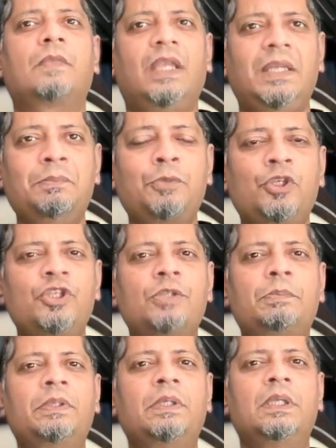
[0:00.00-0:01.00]
in
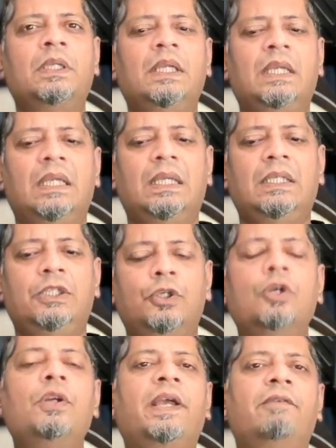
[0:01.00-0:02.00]
principle, you're
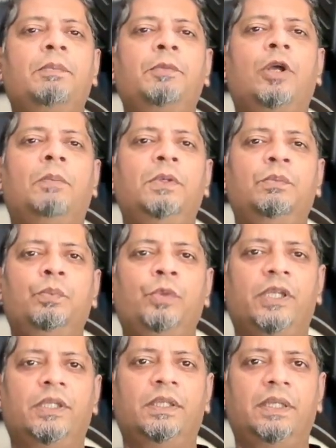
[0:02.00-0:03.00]
going to have a problem
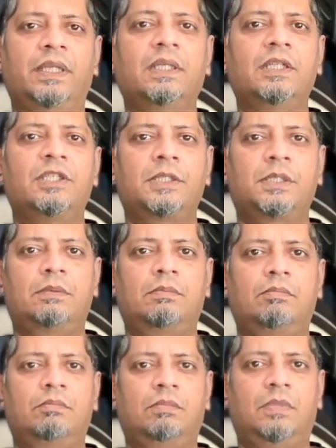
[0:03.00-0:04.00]
with English
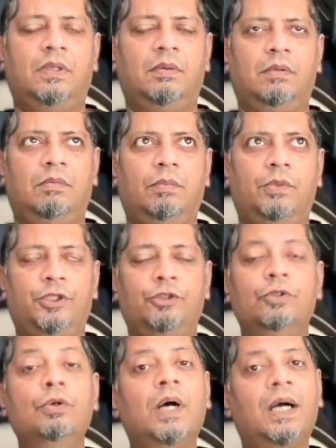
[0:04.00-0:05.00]
when you
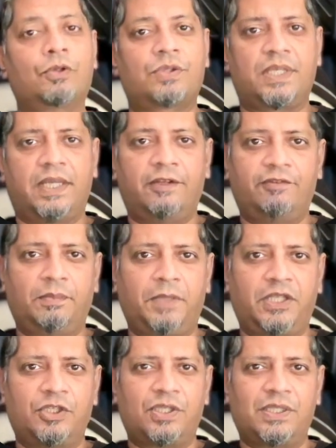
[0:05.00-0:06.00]
go outside of the
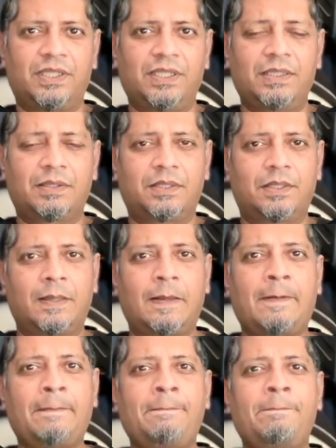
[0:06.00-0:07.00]
main cities.
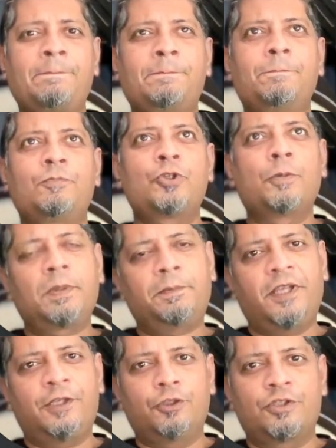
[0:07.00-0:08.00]
So
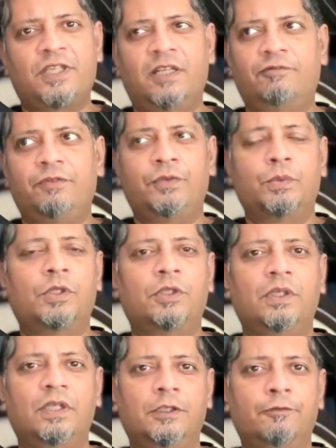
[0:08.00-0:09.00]
prepare yourself. If you want
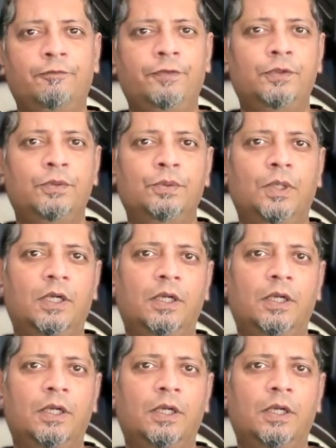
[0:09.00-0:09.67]
to learn a few